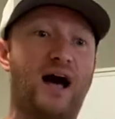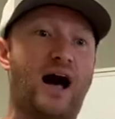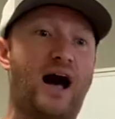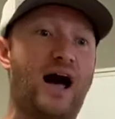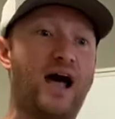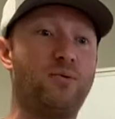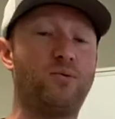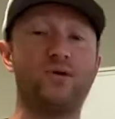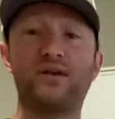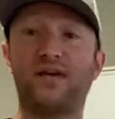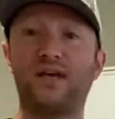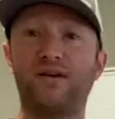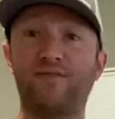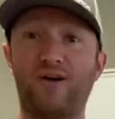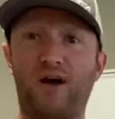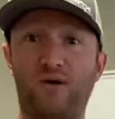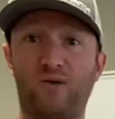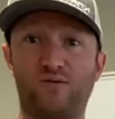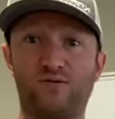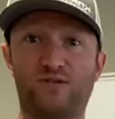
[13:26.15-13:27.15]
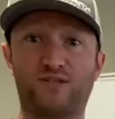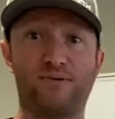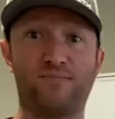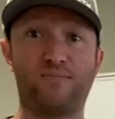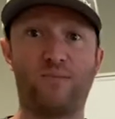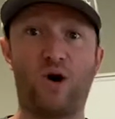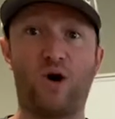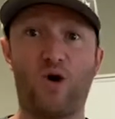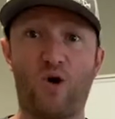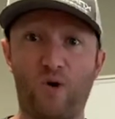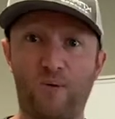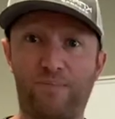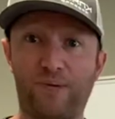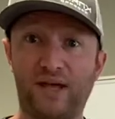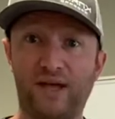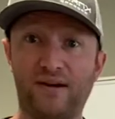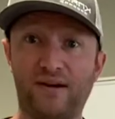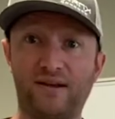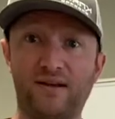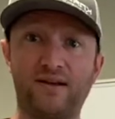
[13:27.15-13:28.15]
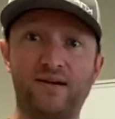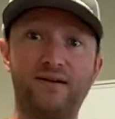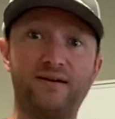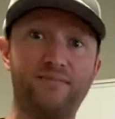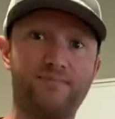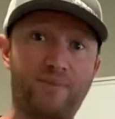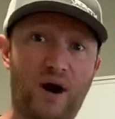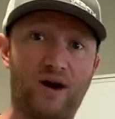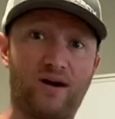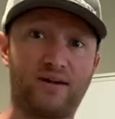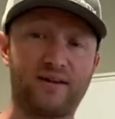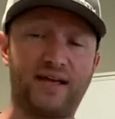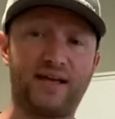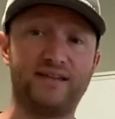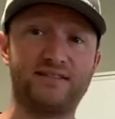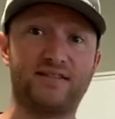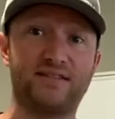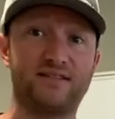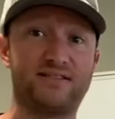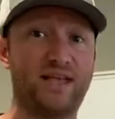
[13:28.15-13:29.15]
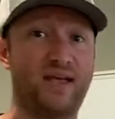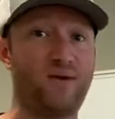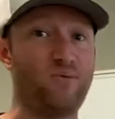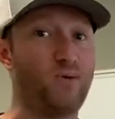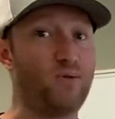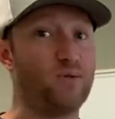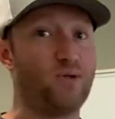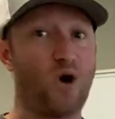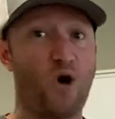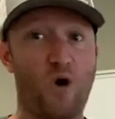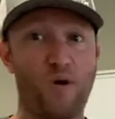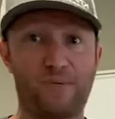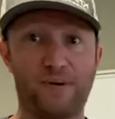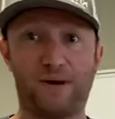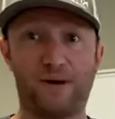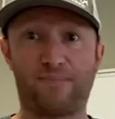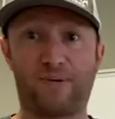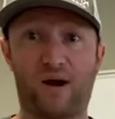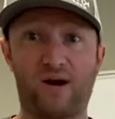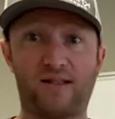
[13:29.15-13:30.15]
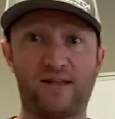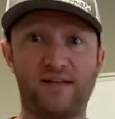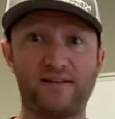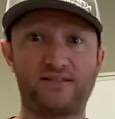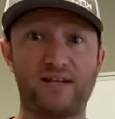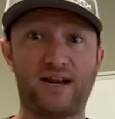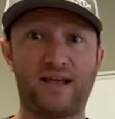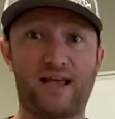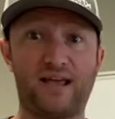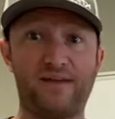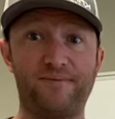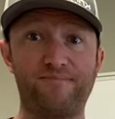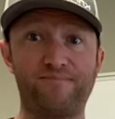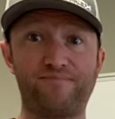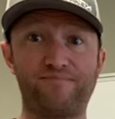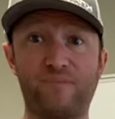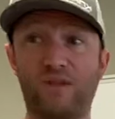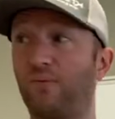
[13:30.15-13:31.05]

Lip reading: I will give out some open parlays and say we will open a parlay today,